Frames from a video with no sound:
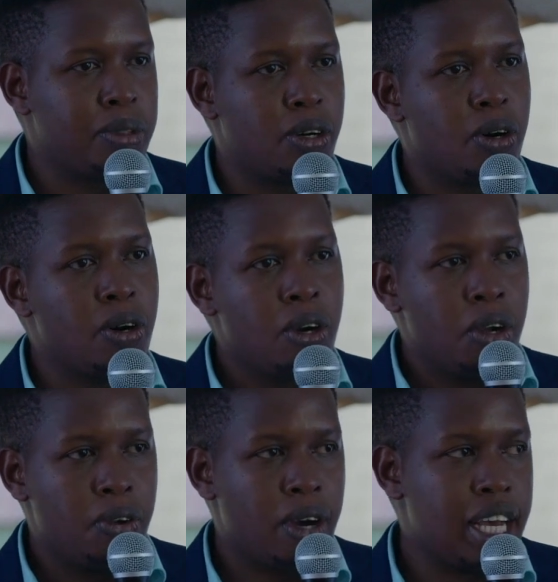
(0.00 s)
So
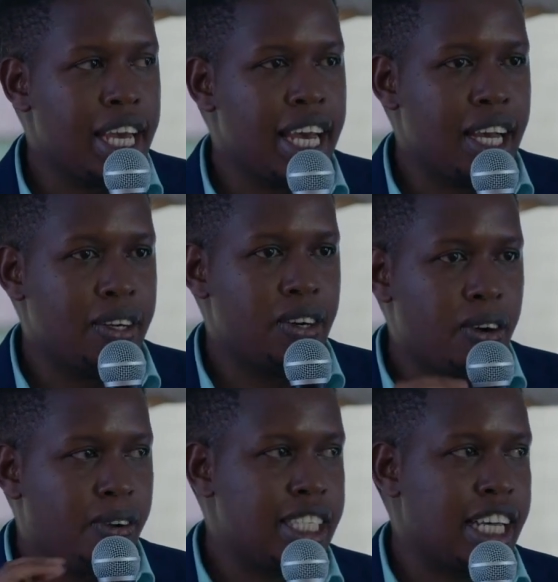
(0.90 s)
you are here, you don't know
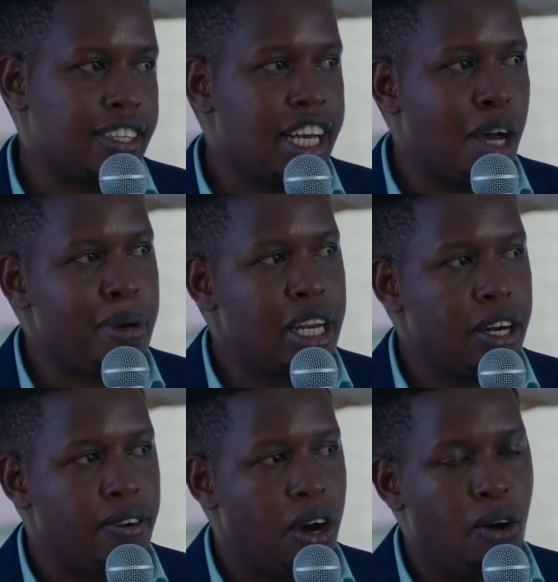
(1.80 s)
what's actually happening in
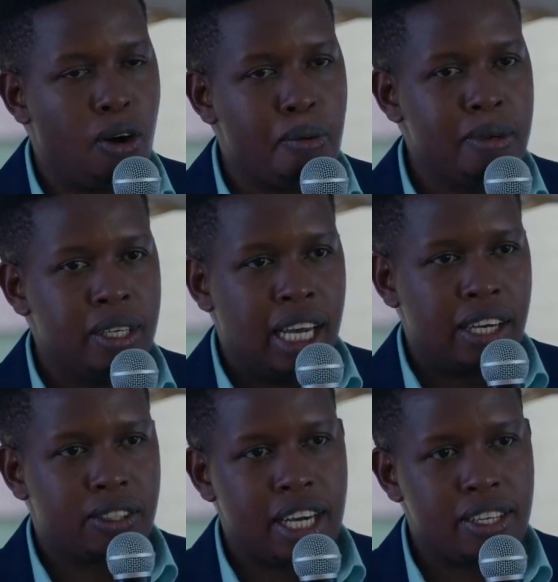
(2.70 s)
your home, and you're
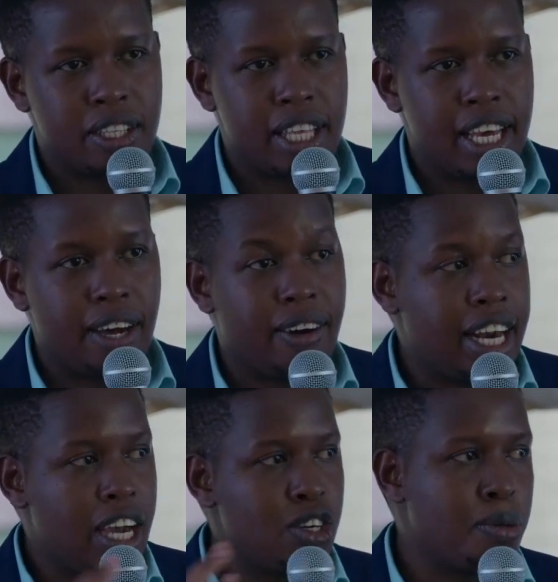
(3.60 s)
trying to think, how can
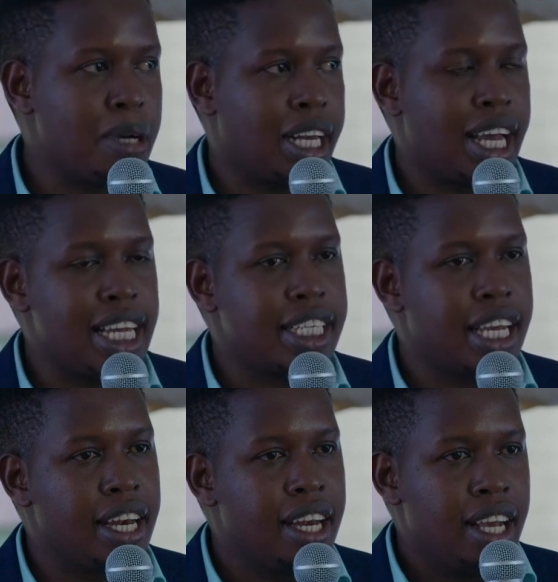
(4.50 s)
I automate
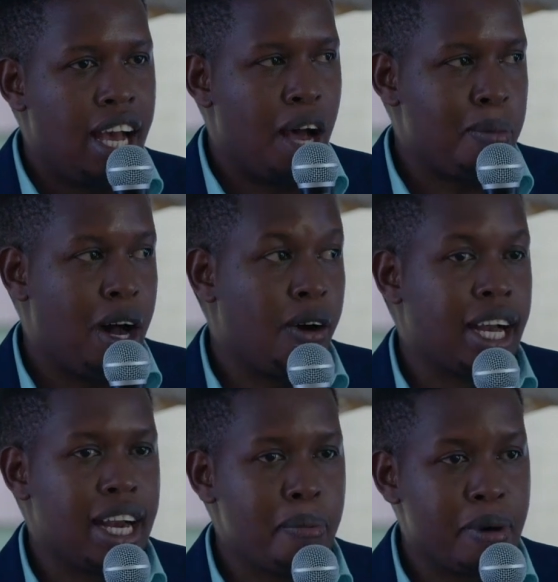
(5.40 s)
lighting? How
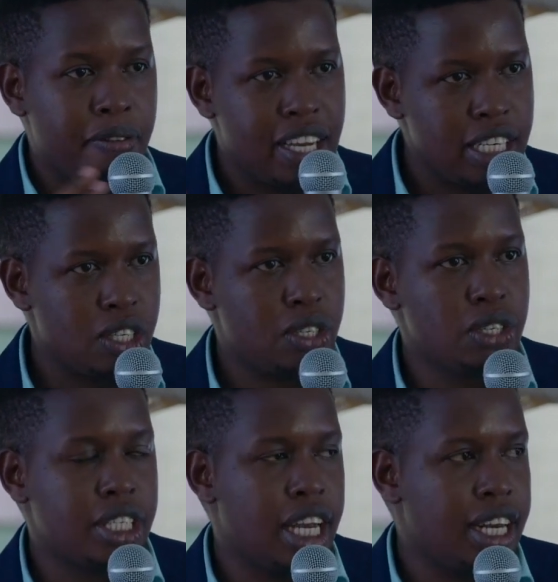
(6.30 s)
can I prevent
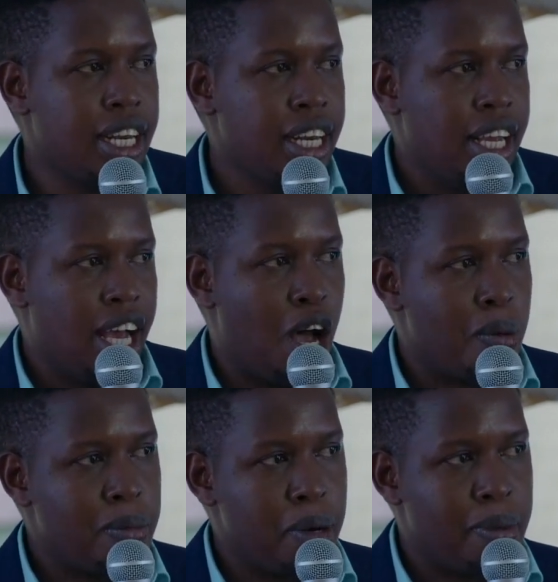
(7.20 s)
intrusion
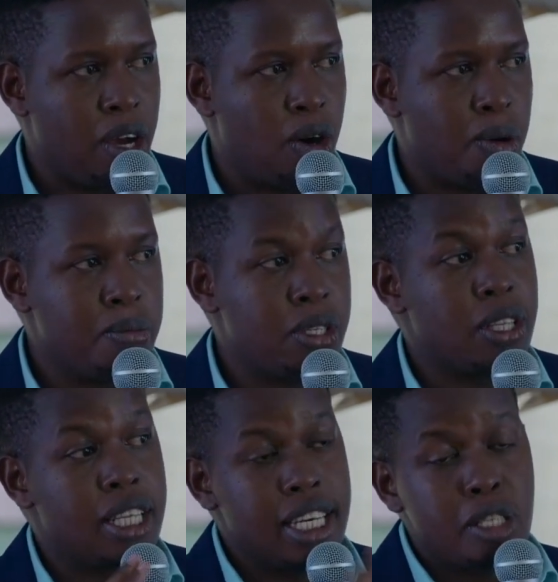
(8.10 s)
in my home? So
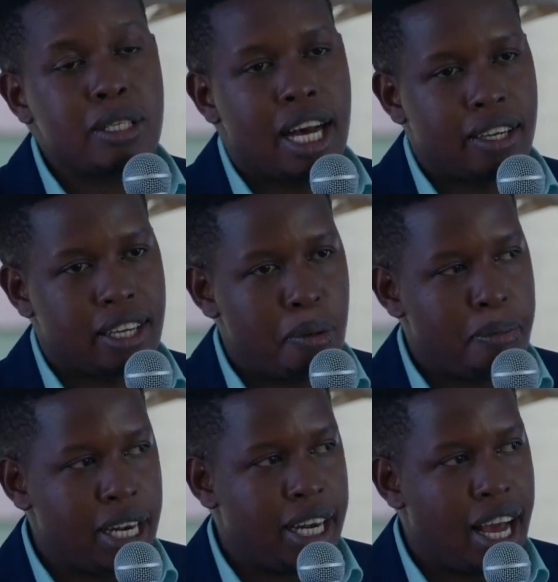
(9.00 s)
this actually
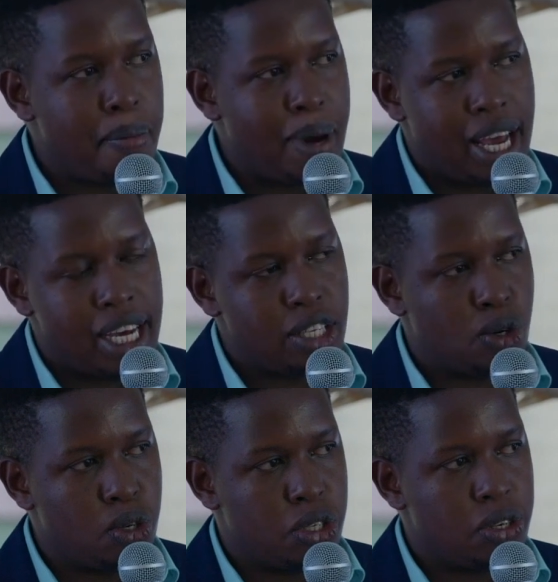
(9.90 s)
being done by high
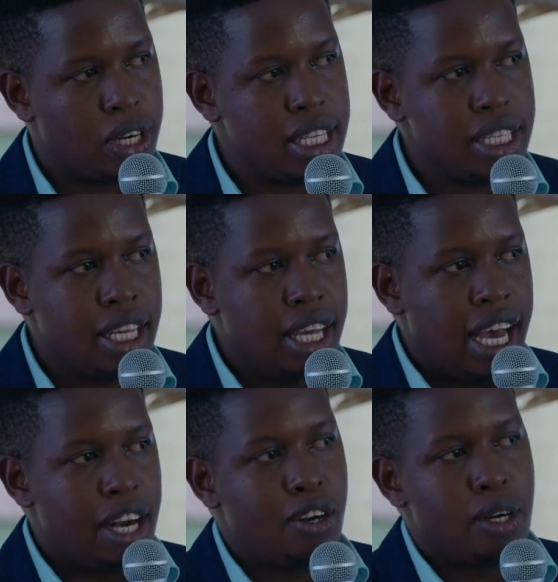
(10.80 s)
school students,
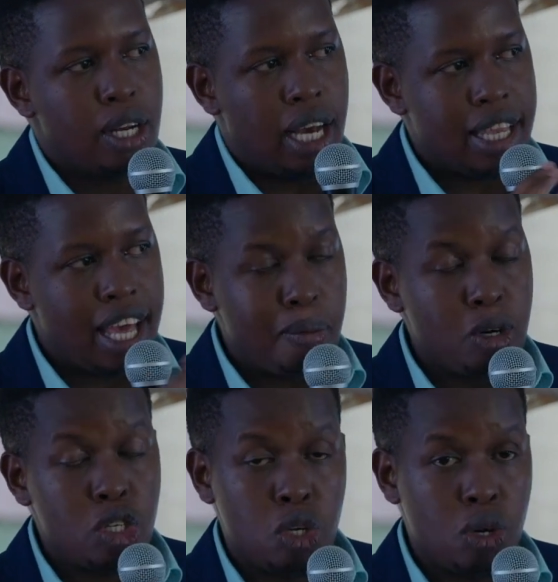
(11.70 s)
and they're able
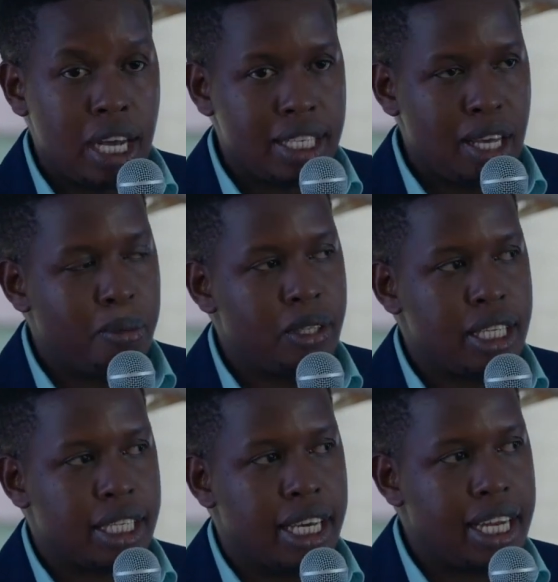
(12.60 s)
to assemble
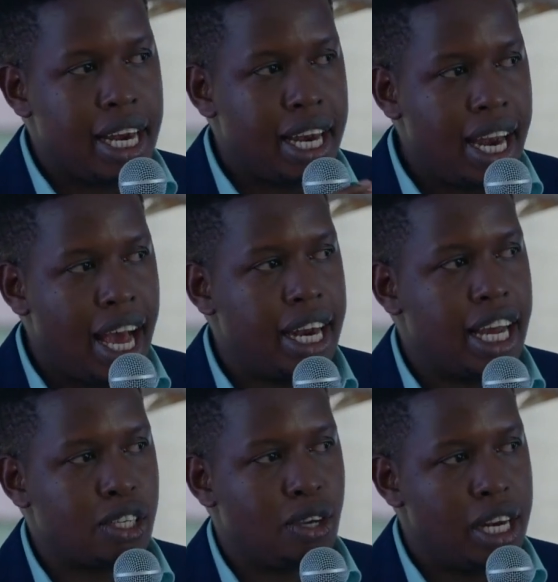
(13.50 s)
this kit and learn
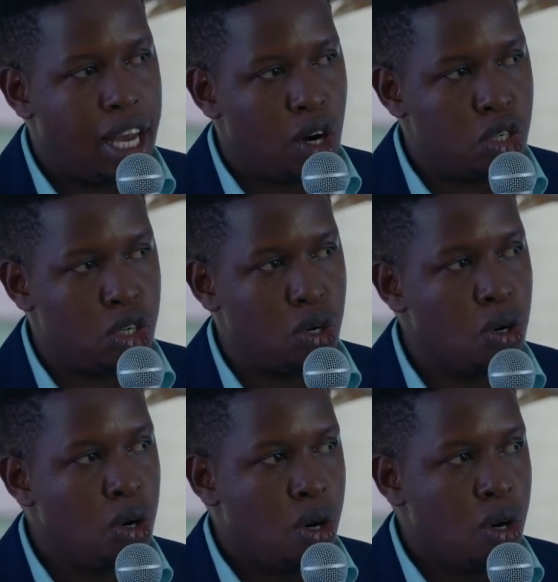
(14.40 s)
actually how to